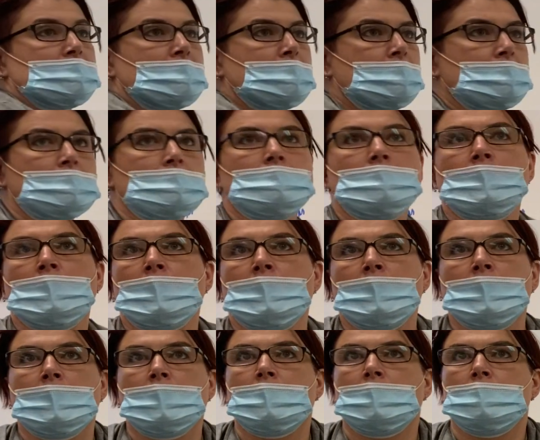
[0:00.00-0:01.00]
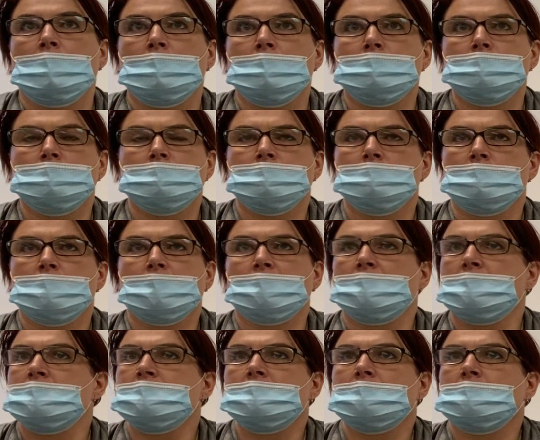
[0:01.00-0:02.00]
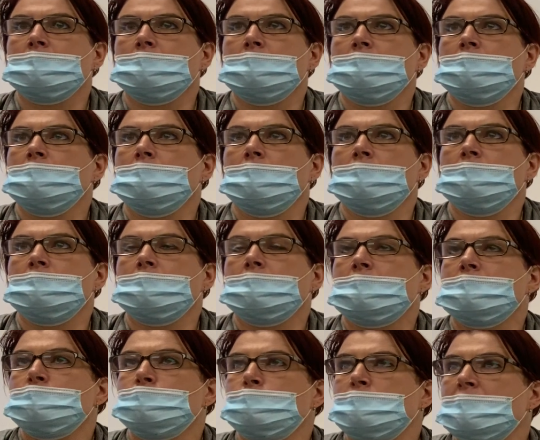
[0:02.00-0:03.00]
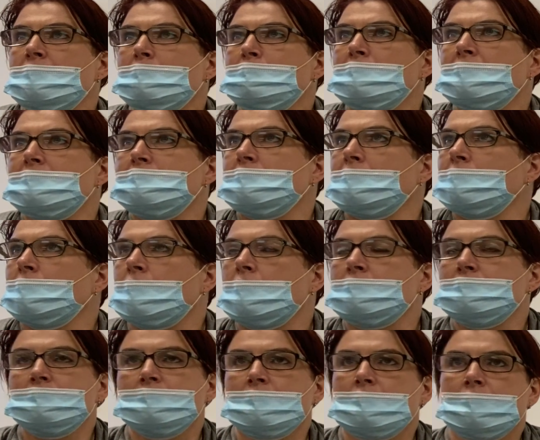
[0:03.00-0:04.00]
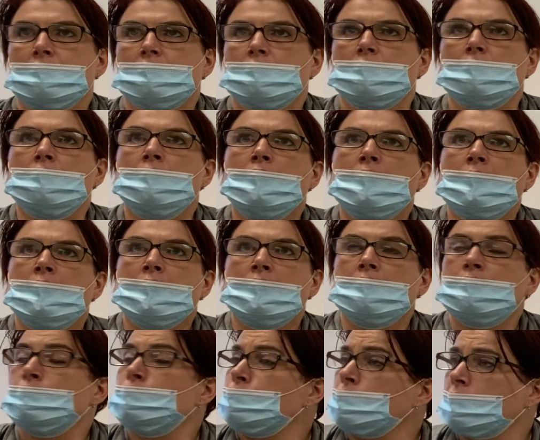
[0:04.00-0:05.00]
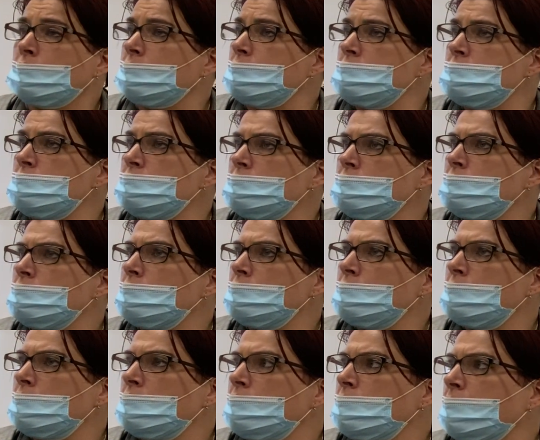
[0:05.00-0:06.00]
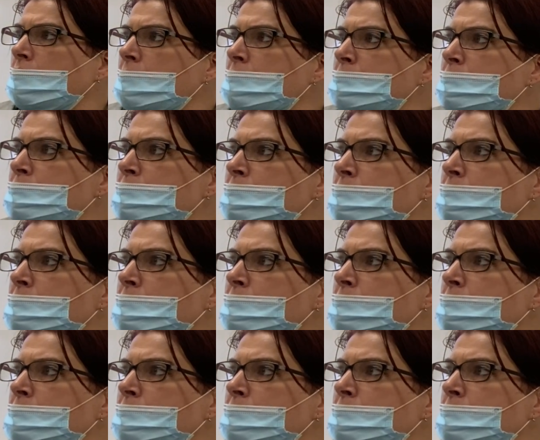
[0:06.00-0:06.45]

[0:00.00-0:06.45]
had their insulin in the last week because they lost their insurance, right?